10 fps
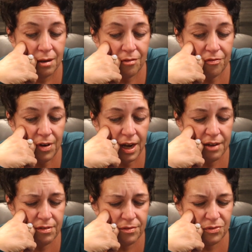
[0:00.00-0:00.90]

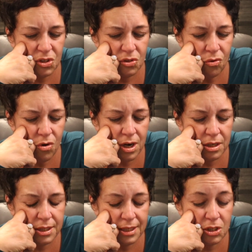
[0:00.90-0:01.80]
Five of
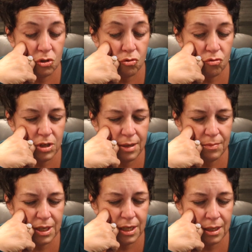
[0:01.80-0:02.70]
Swords,
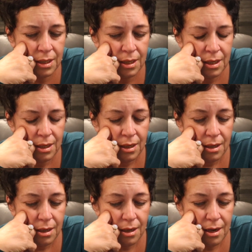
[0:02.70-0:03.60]
extremely
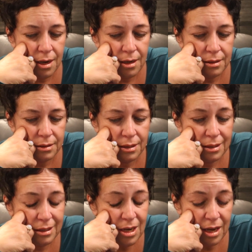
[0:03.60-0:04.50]
uh,
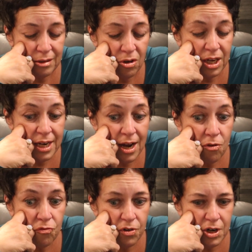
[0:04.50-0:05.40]
looking
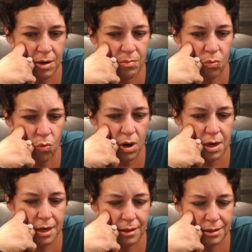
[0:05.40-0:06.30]
out for number
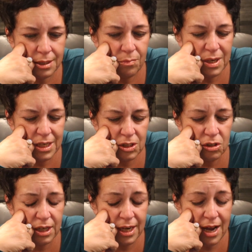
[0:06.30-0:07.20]
one. Somebody is
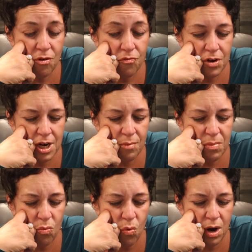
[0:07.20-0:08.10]
looking out for
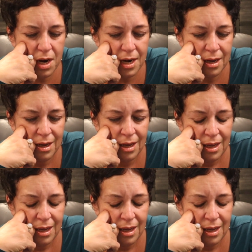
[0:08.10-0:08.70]
number one